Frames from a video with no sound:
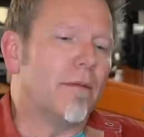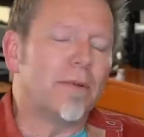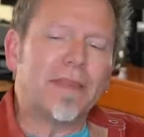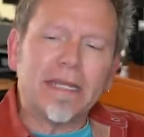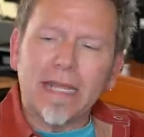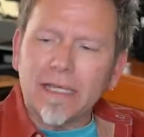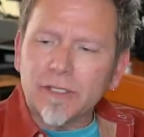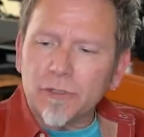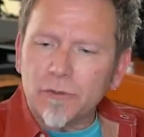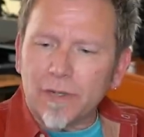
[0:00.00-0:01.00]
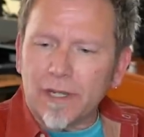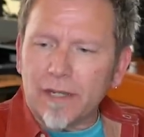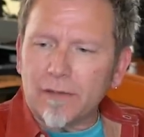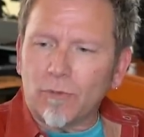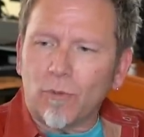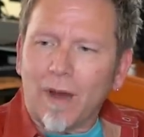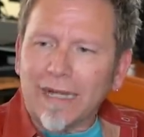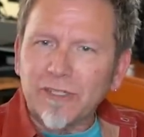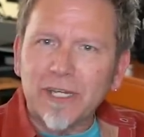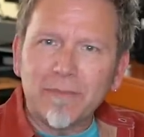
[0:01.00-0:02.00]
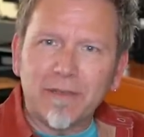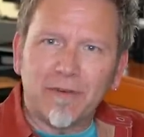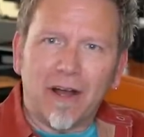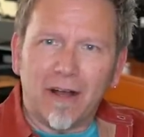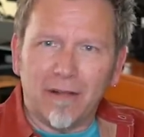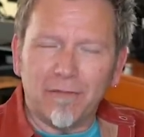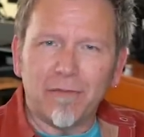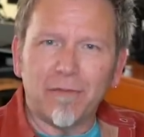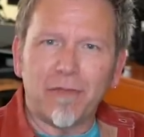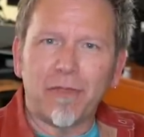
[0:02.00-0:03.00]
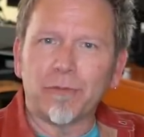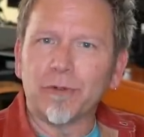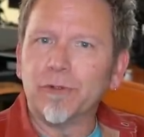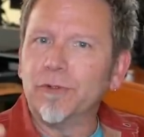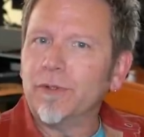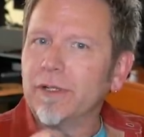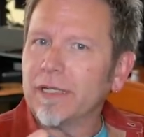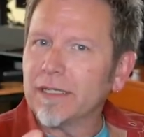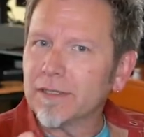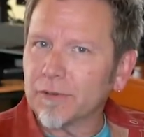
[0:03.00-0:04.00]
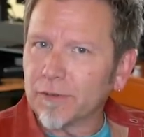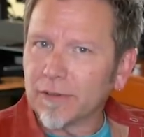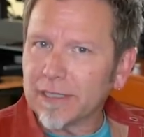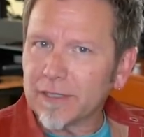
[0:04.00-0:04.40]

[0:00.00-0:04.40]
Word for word: But then as you watch him evolve through his early